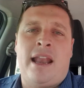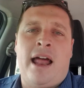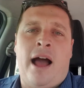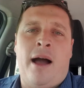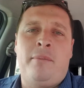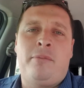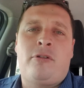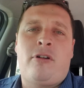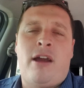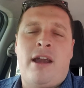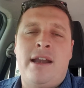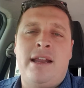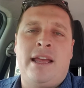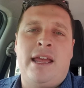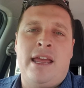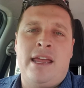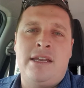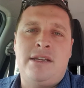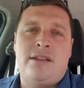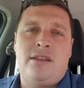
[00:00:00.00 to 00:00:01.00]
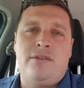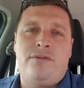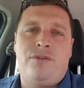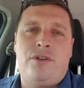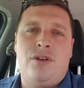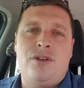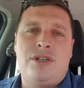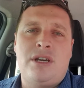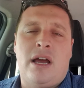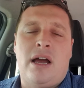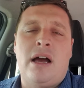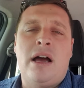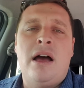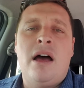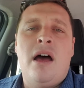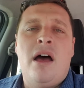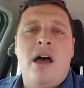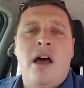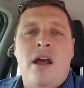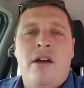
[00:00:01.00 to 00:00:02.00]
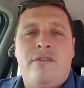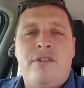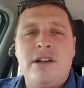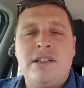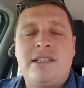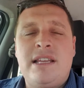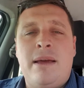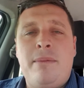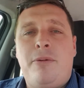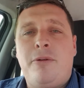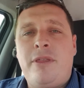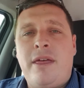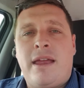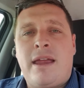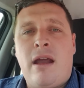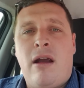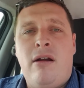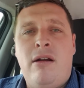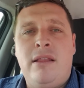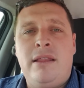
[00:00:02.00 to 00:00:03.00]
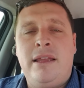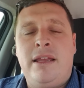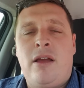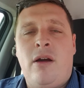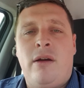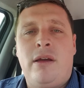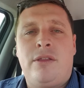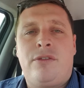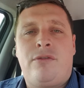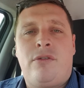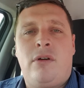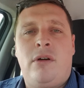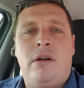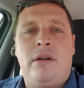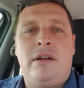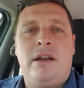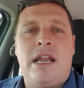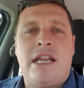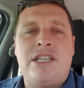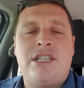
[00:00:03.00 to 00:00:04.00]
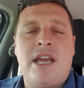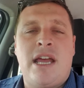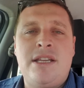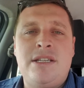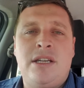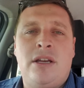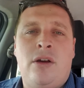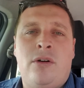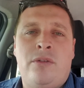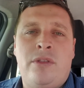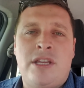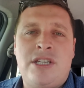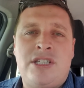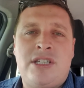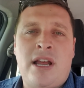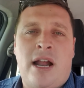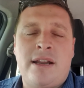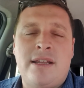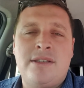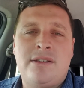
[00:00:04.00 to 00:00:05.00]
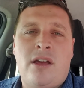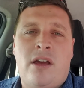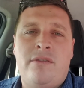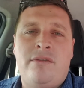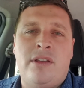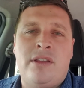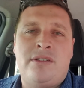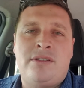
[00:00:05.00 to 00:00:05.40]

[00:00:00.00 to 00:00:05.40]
and upgrading it into the future. For example, they're currently going through and changing all the shutters over.